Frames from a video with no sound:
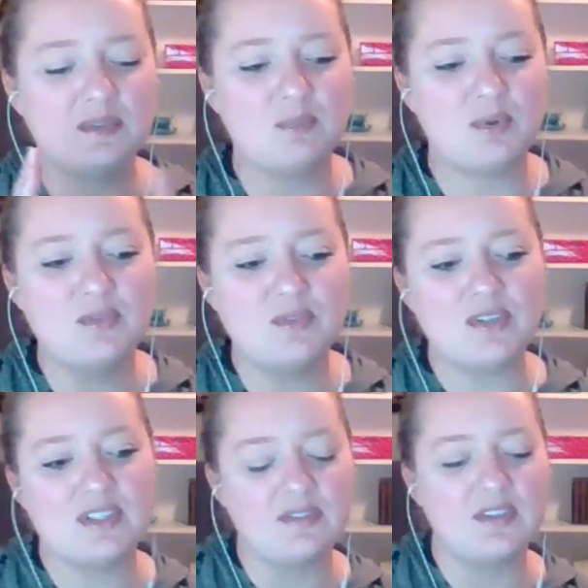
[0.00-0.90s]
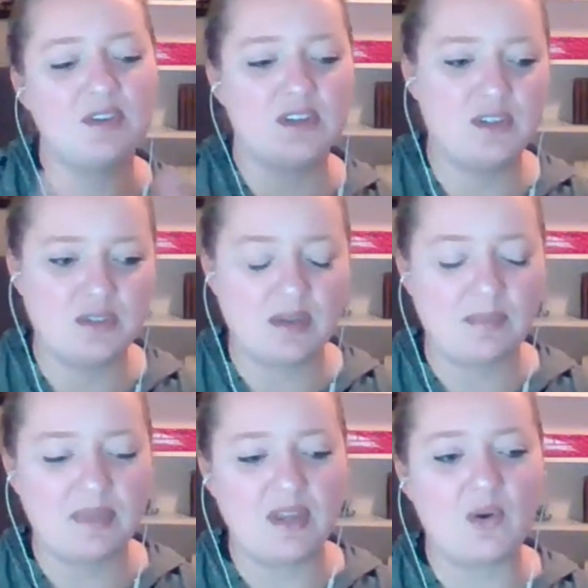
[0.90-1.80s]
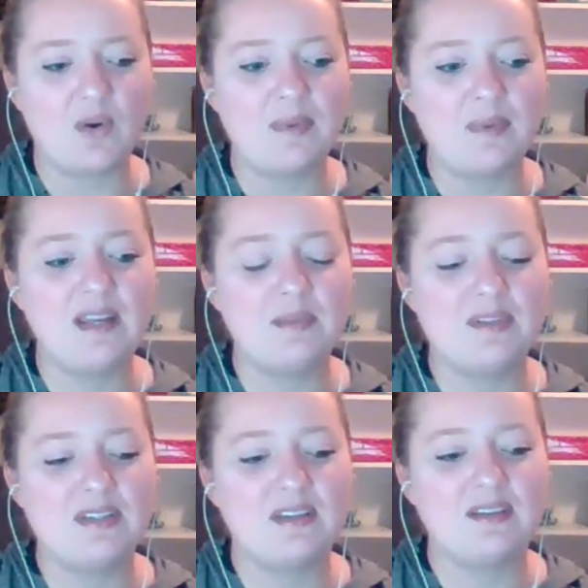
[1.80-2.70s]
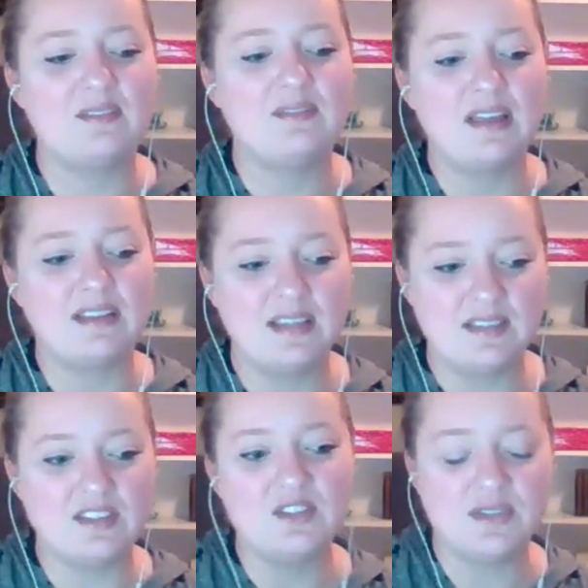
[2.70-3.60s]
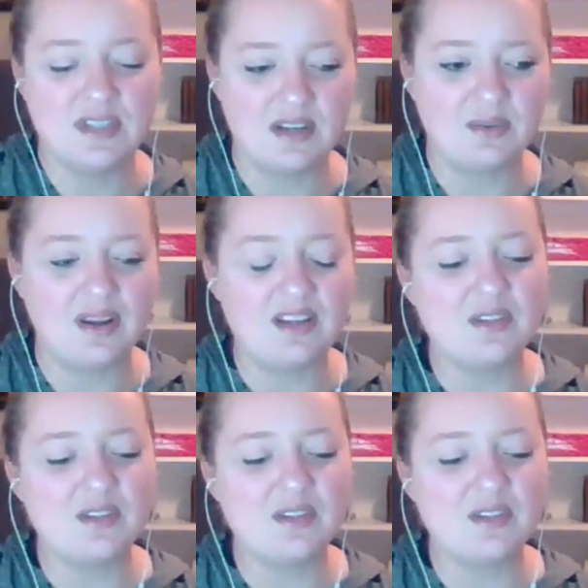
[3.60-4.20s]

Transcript: prove to yourself that you could do something, or being able to validate that you did it, right?